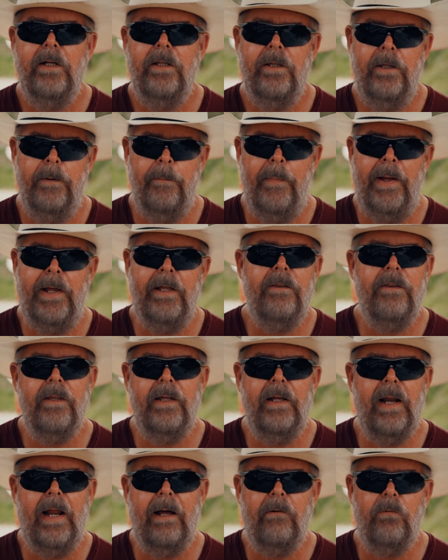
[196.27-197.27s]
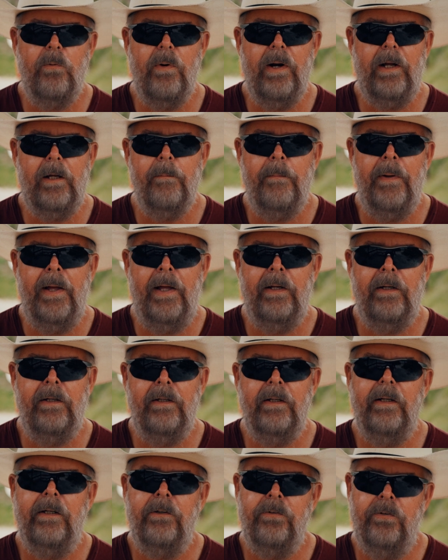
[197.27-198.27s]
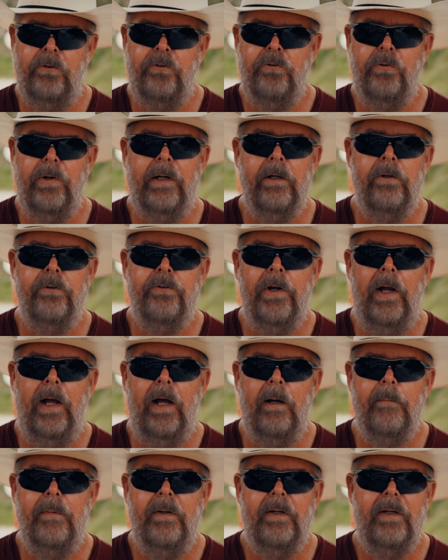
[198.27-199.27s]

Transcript: The main thing I would recommend is a trigger job.